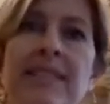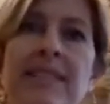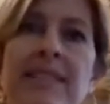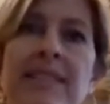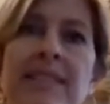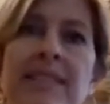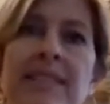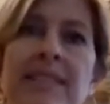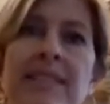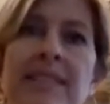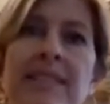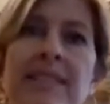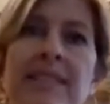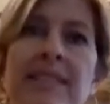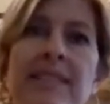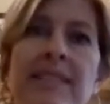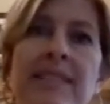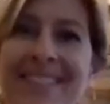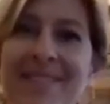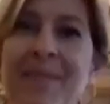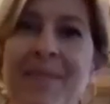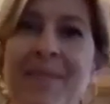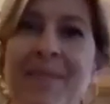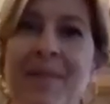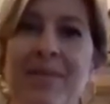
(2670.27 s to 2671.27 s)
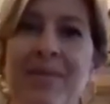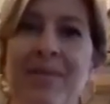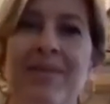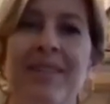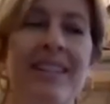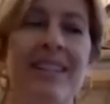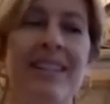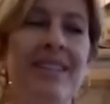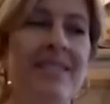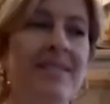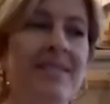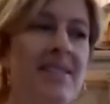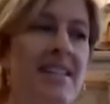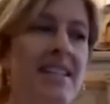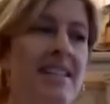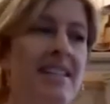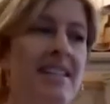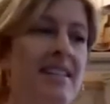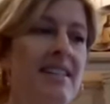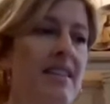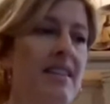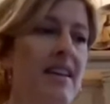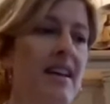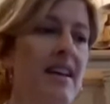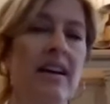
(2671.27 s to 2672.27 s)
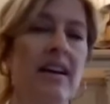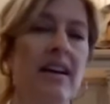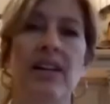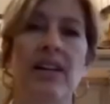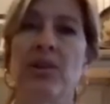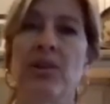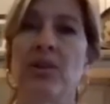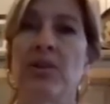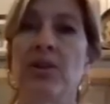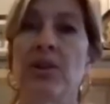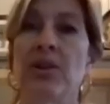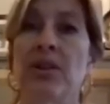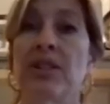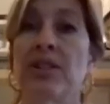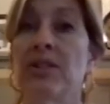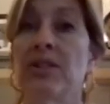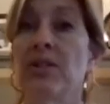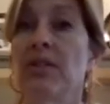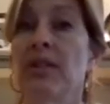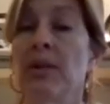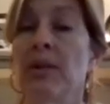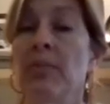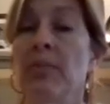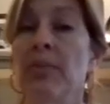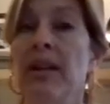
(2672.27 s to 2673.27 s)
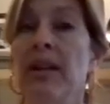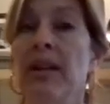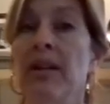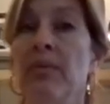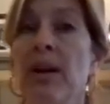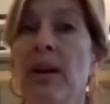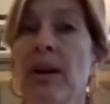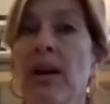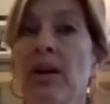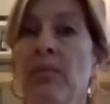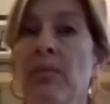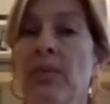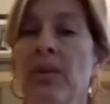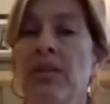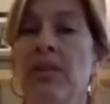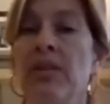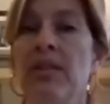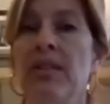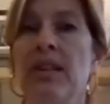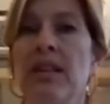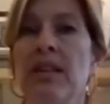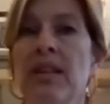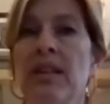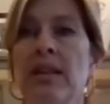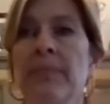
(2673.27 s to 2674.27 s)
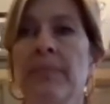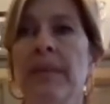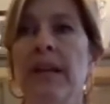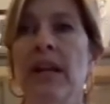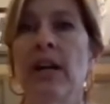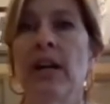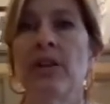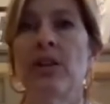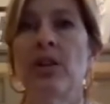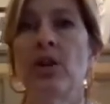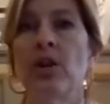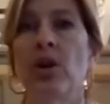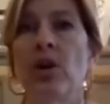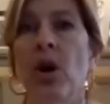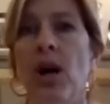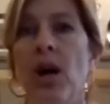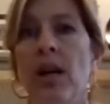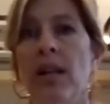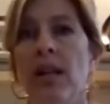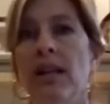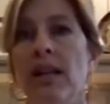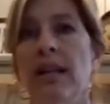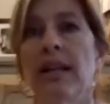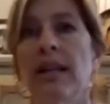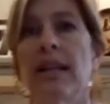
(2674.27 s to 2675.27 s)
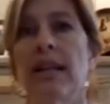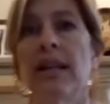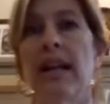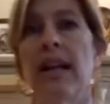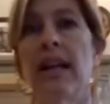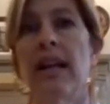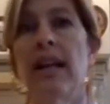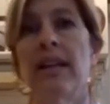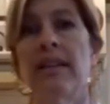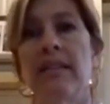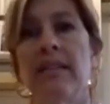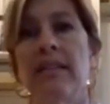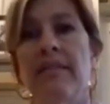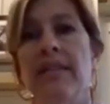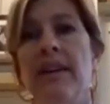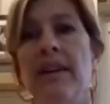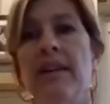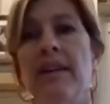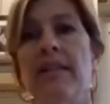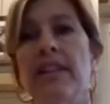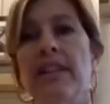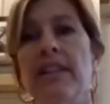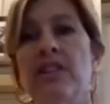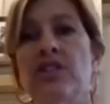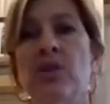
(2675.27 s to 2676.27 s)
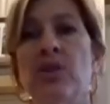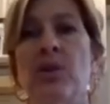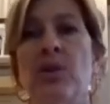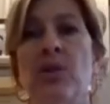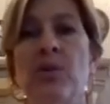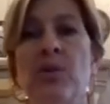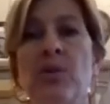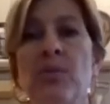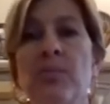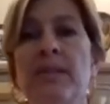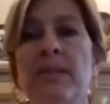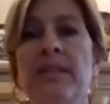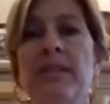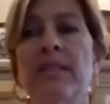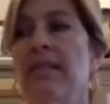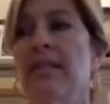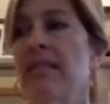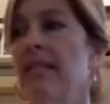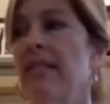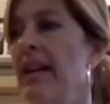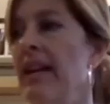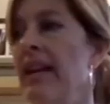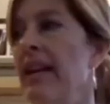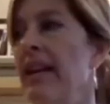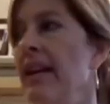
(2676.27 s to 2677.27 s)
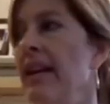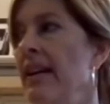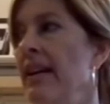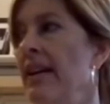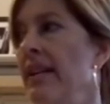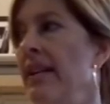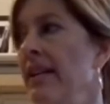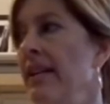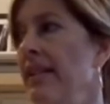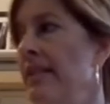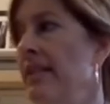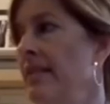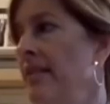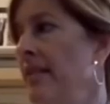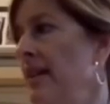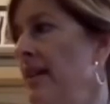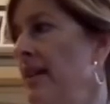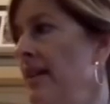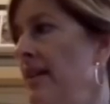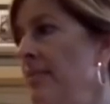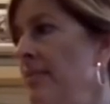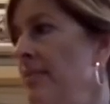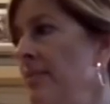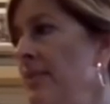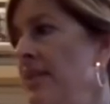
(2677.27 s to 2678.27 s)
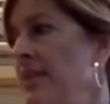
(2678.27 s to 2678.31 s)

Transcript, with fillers: some notes and remember what you did you know you could certainly play around with the the garlic and the various herbs and um,